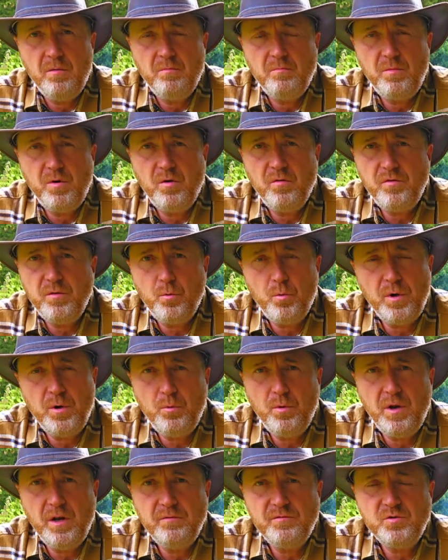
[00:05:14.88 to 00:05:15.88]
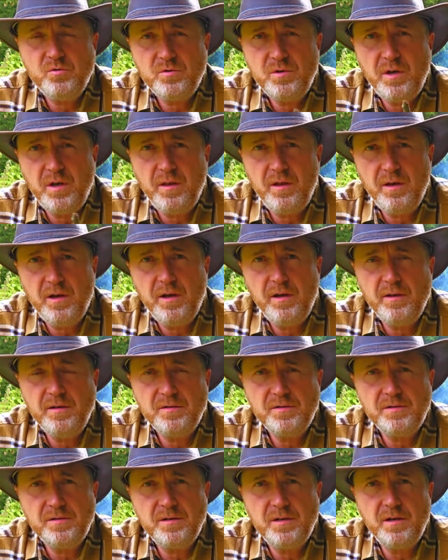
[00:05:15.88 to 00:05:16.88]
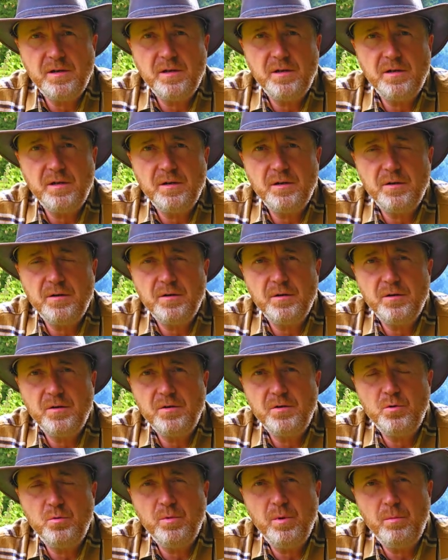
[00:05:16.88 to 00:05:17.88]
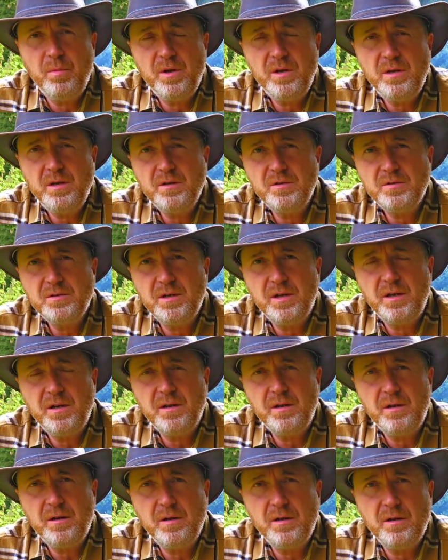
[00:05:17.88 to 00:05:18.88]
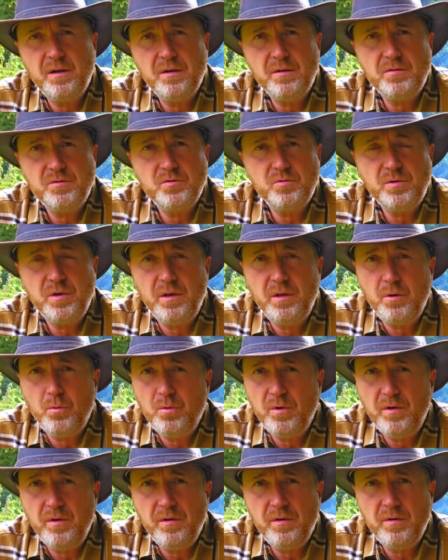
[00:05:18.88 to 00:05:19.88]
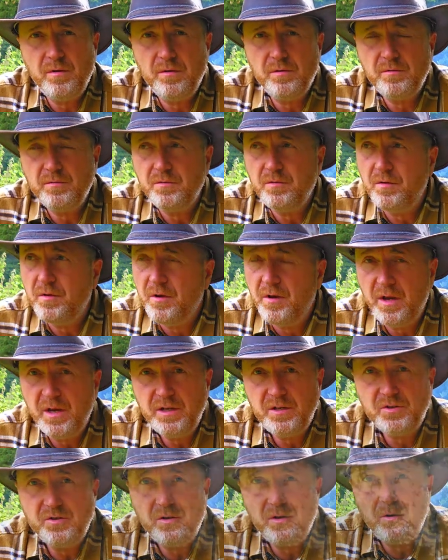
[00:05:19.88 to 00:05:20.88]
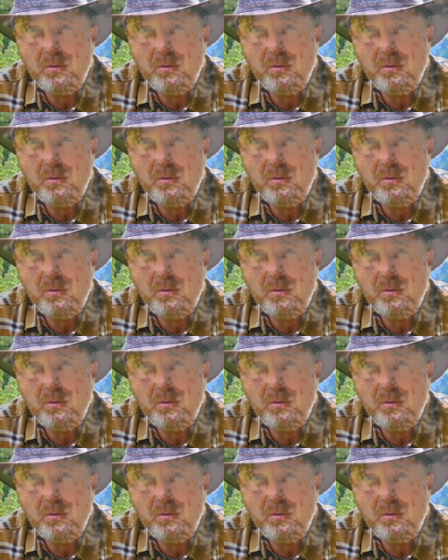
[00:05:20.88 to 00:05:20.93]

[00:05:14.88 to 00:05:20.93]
both the way we live together as human beings and together with the nature